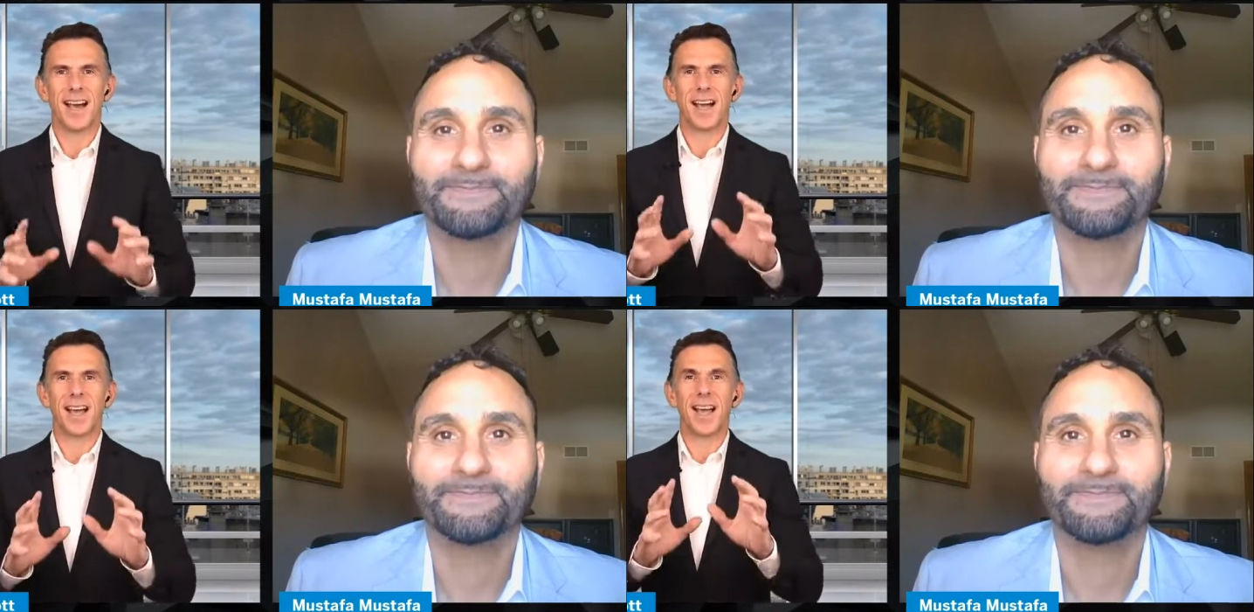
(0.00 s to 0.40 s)

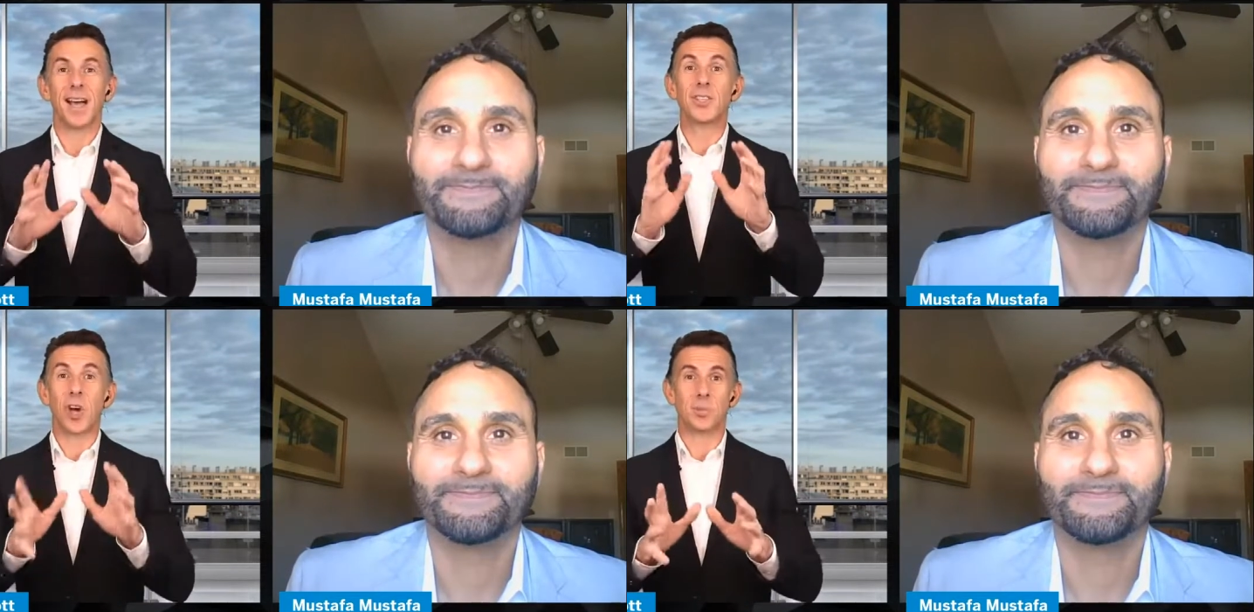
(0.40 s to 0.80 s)

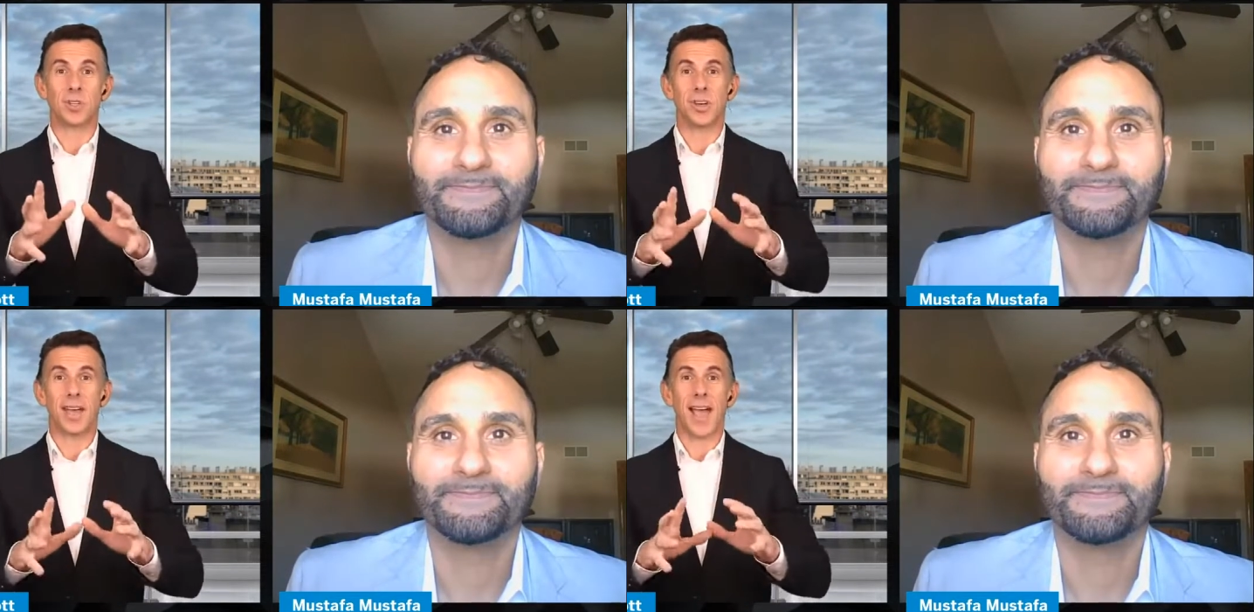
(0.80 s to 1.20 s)
Speaker 1: uh,
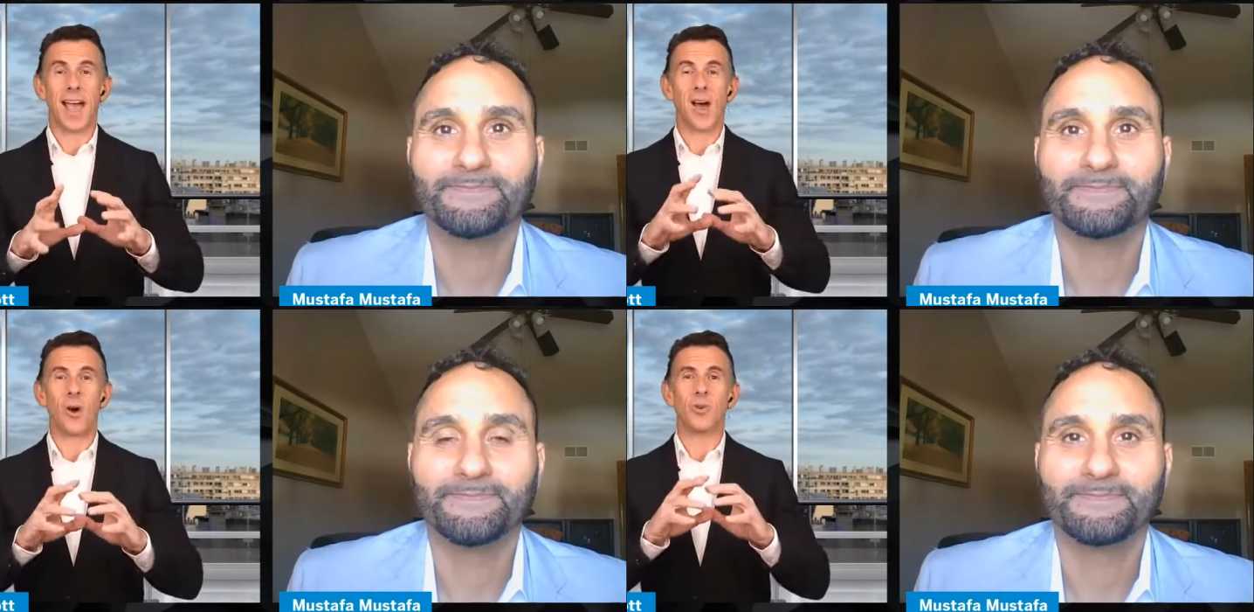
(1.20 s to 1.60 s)

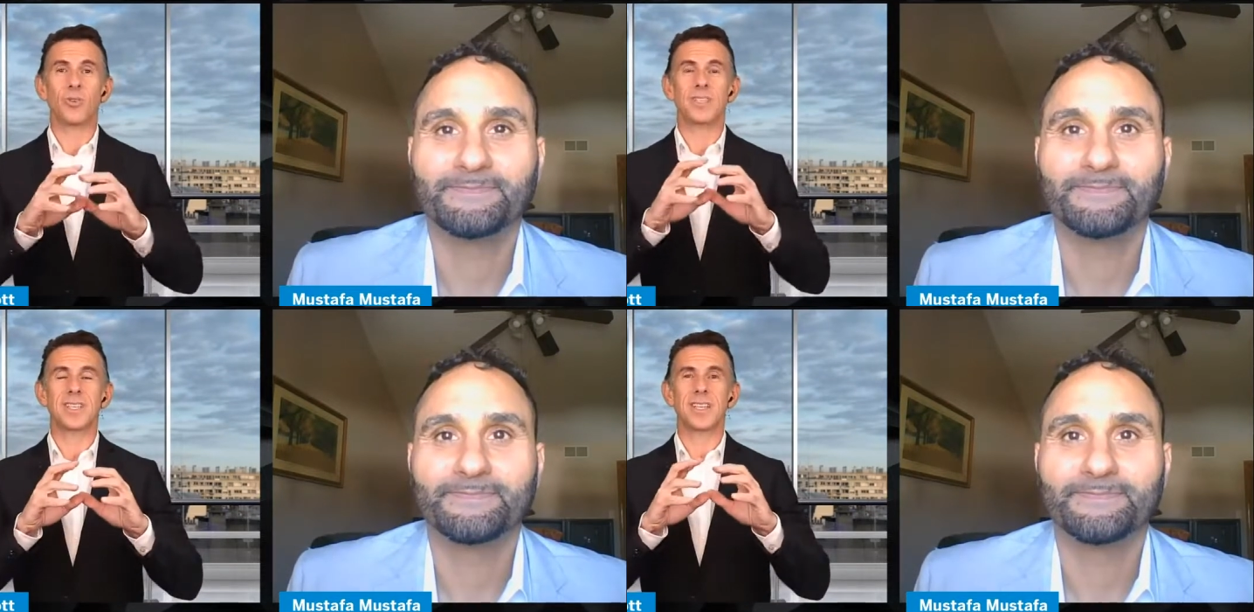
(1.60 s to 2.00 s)
adoption.
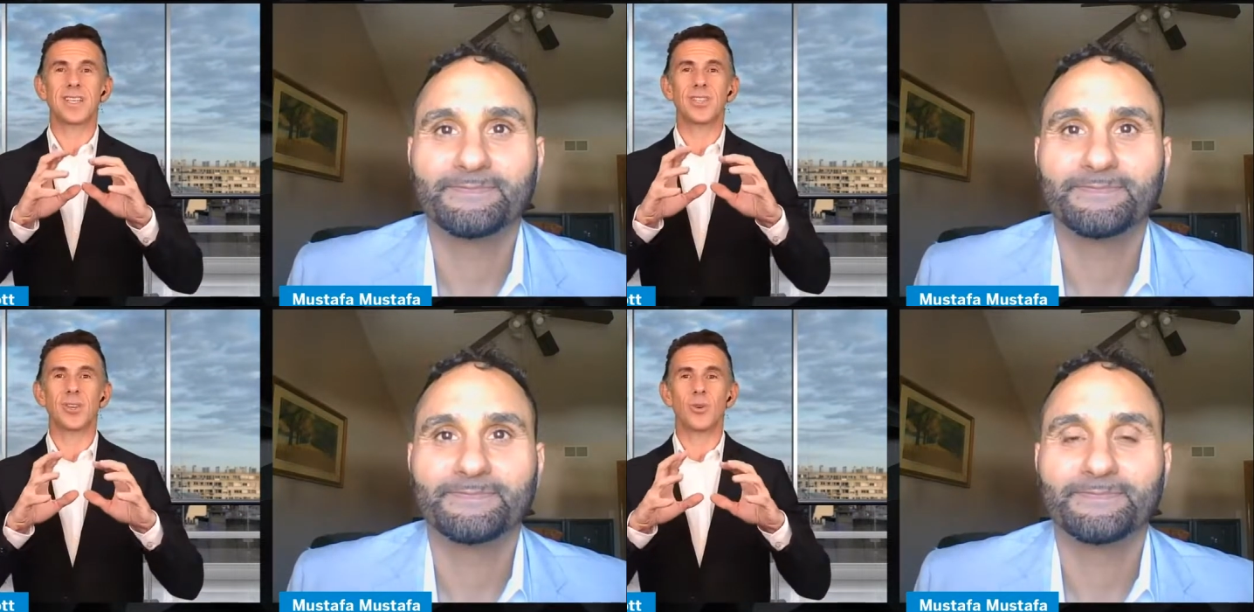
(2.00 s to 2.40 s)
How
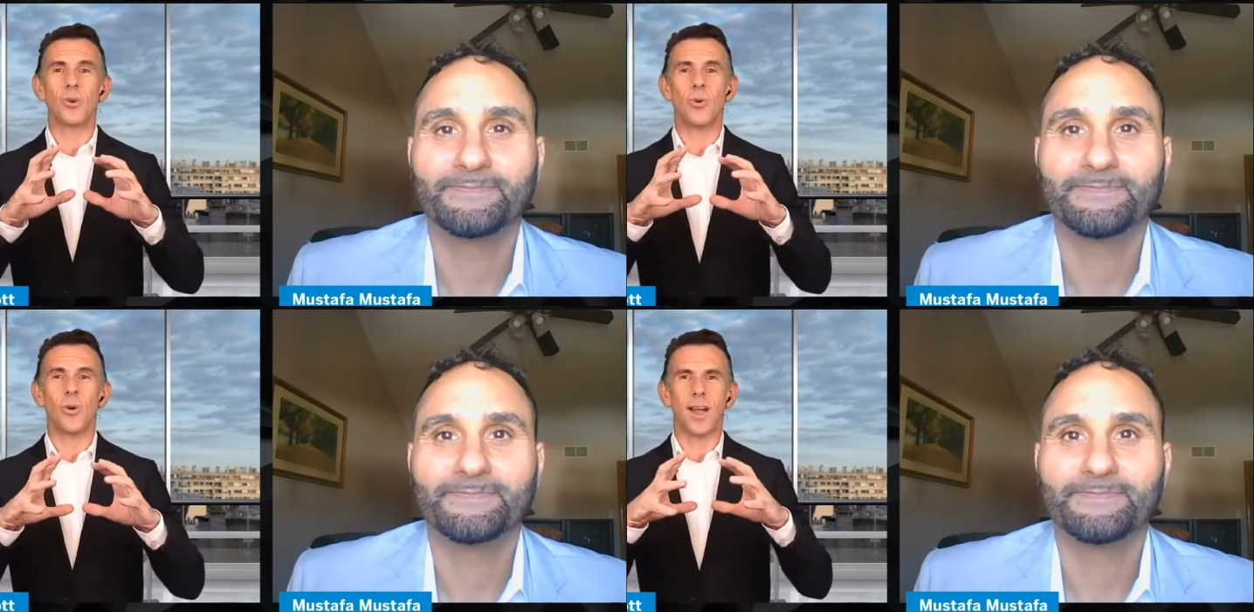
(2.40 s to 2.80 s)
did
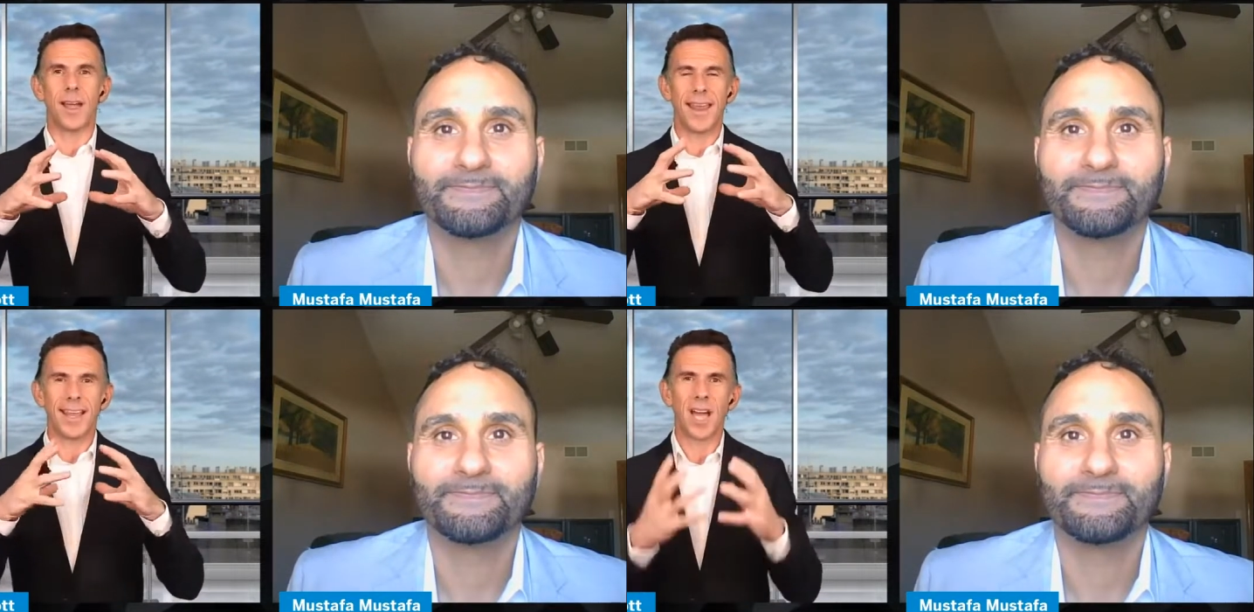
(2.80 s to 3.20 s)

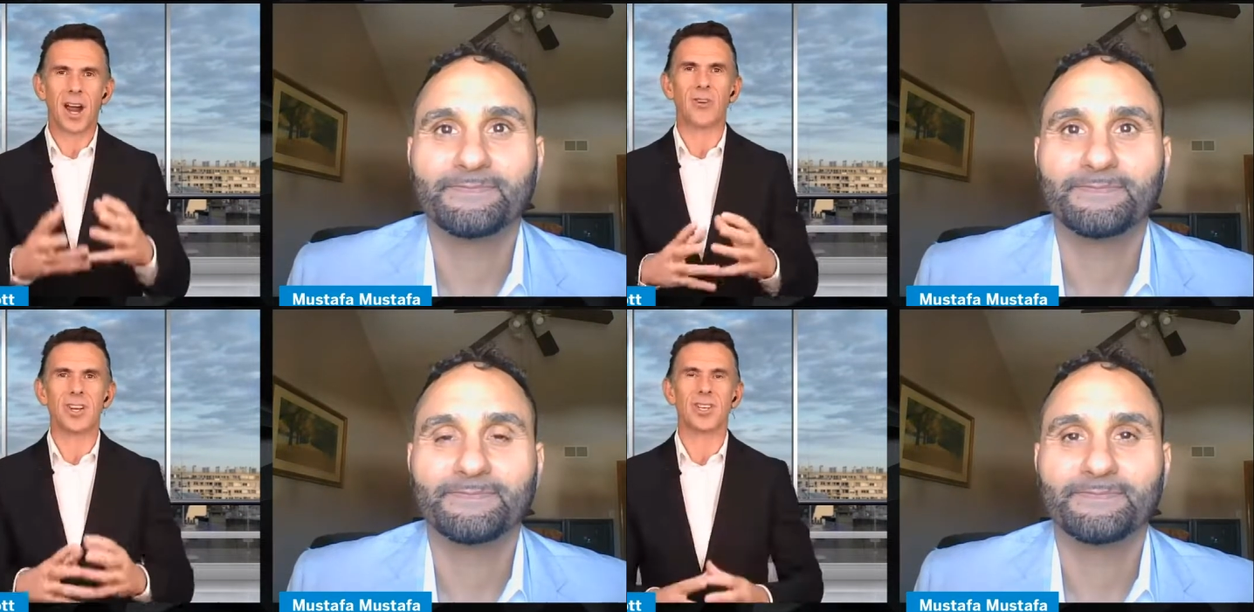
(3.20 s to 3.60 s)
you uh,
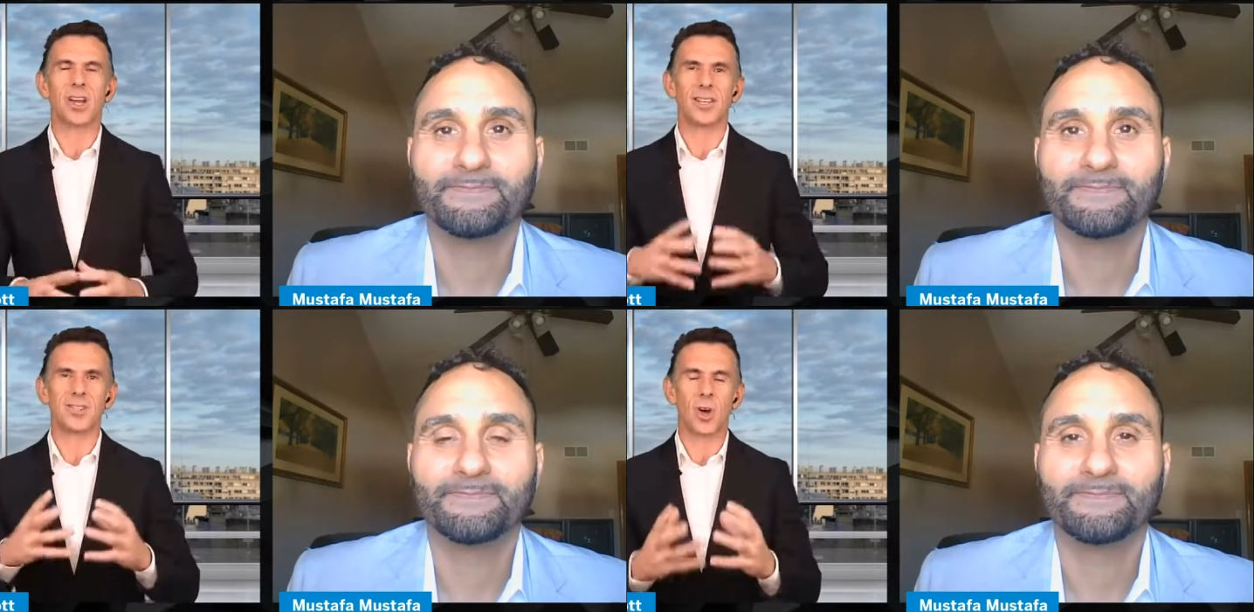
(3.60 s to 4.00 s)

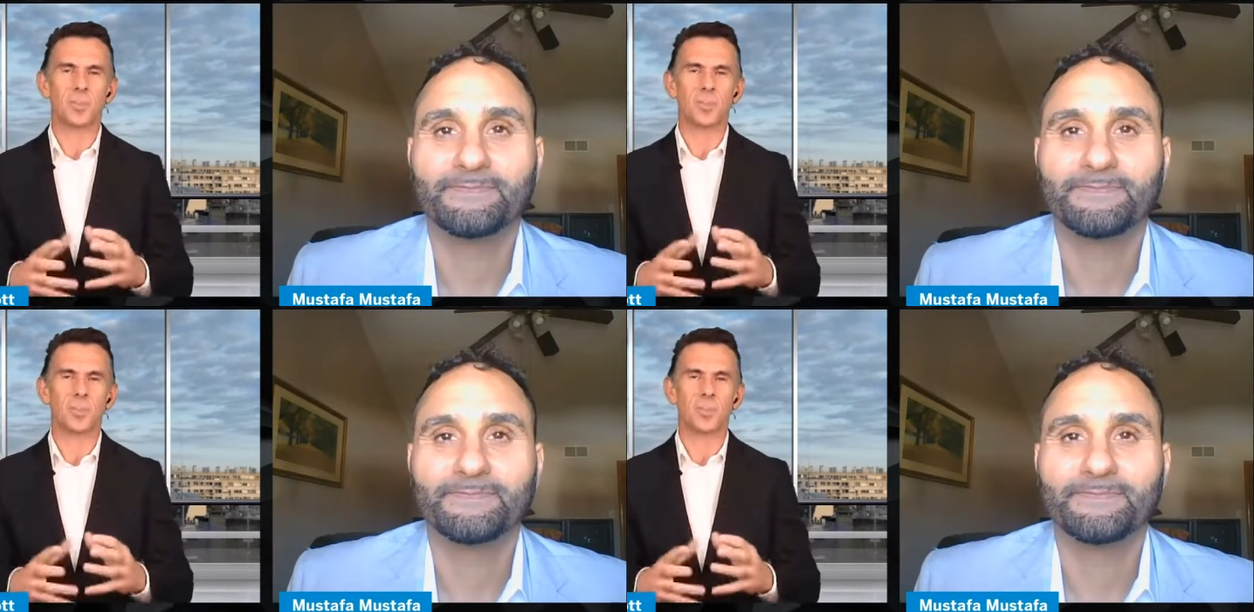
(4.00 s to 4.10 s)
encourage